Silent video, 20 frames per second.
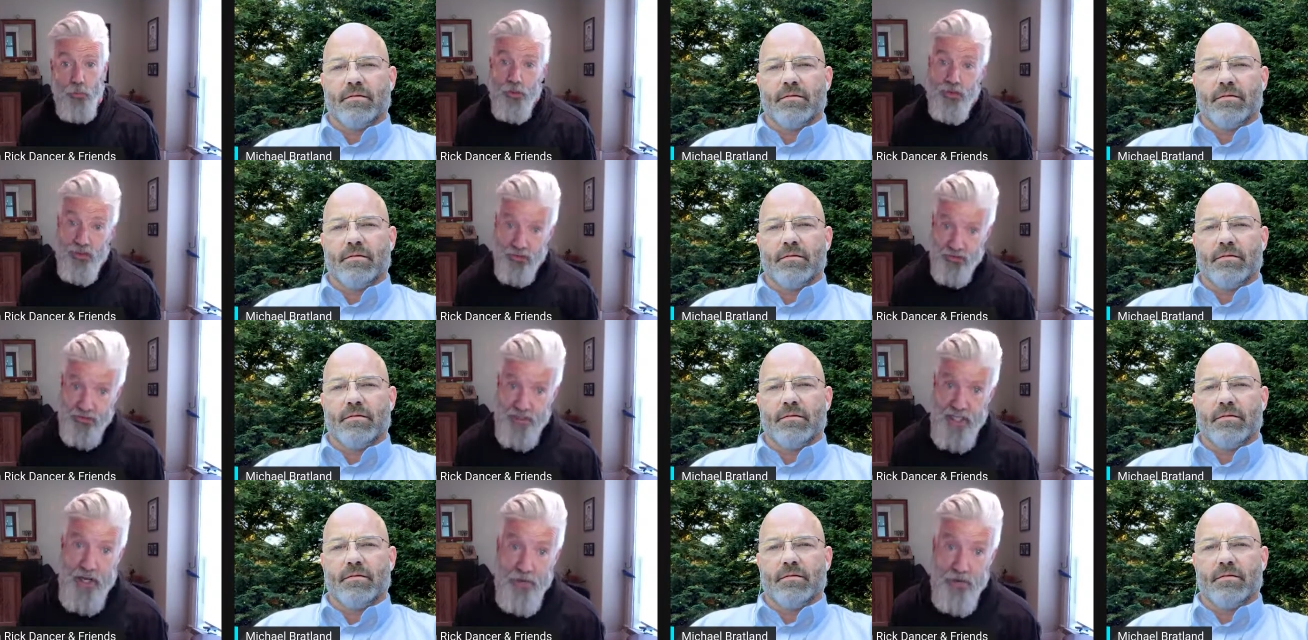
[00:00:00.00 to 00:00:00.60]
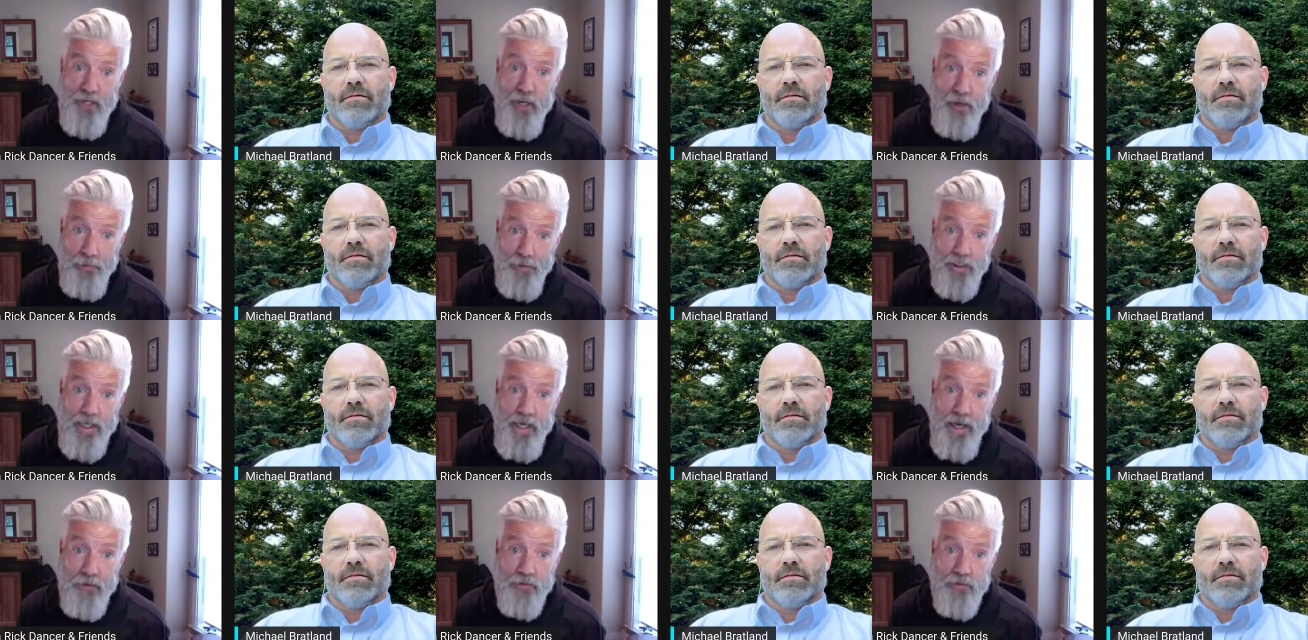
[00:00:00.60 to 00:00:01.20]
Speaker 1: which is now
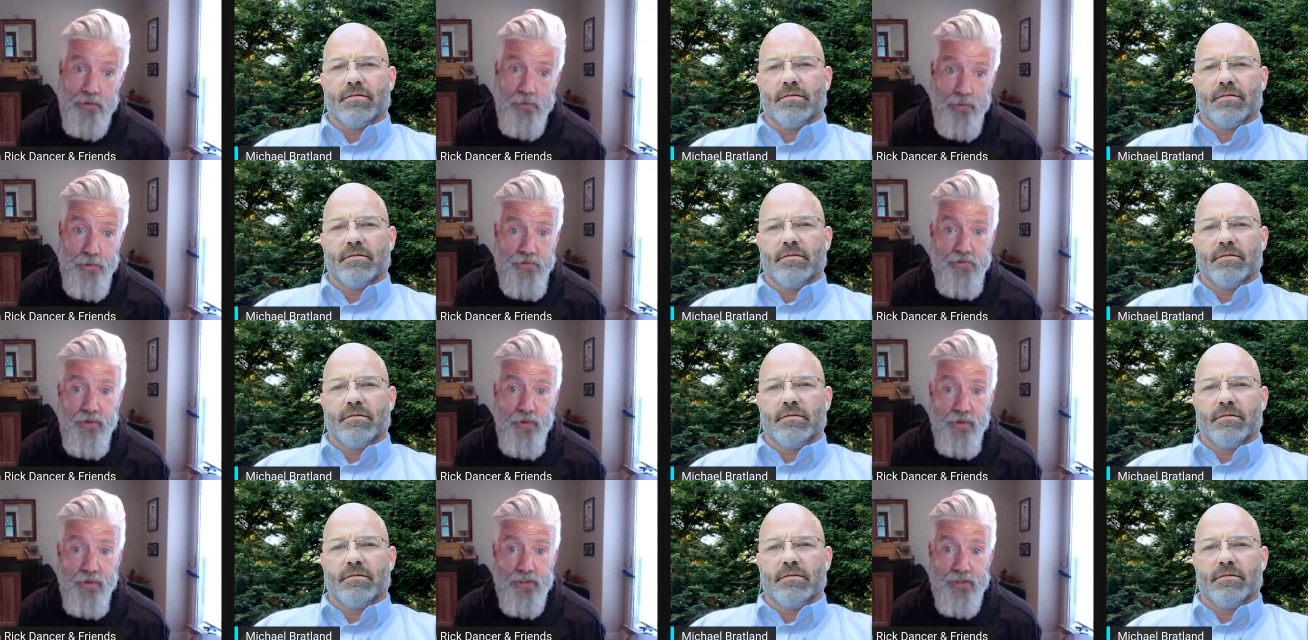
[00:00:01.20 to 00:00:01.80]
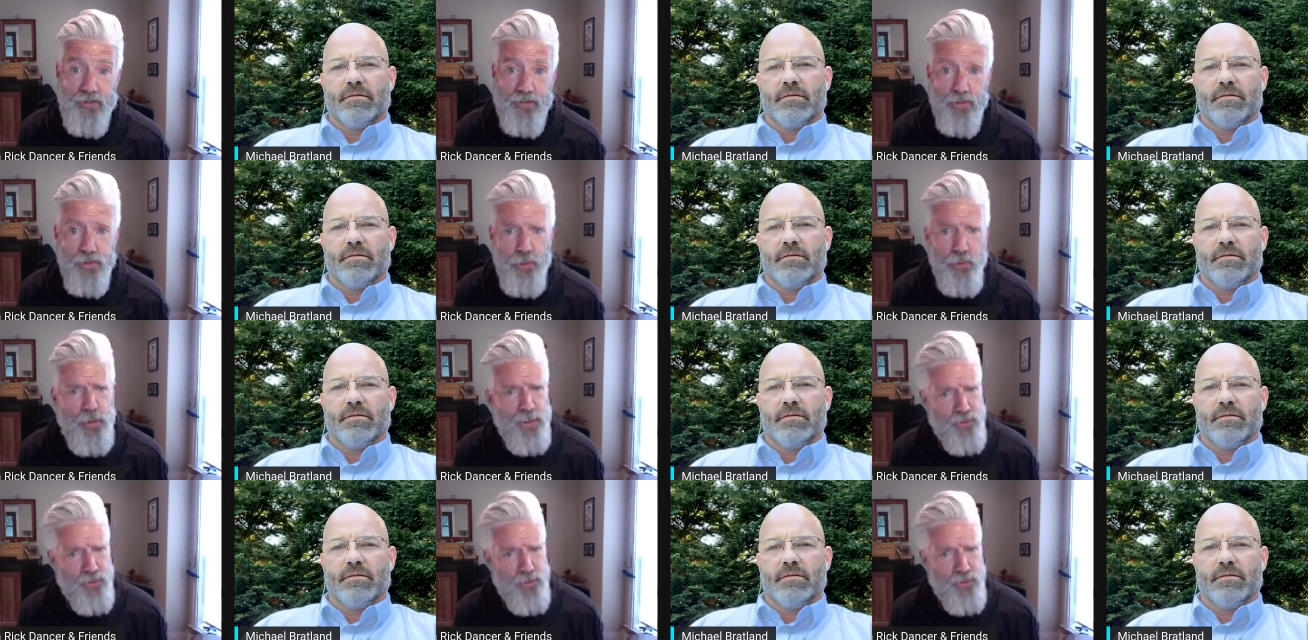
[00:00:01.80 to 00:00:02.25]
coming out to be very true.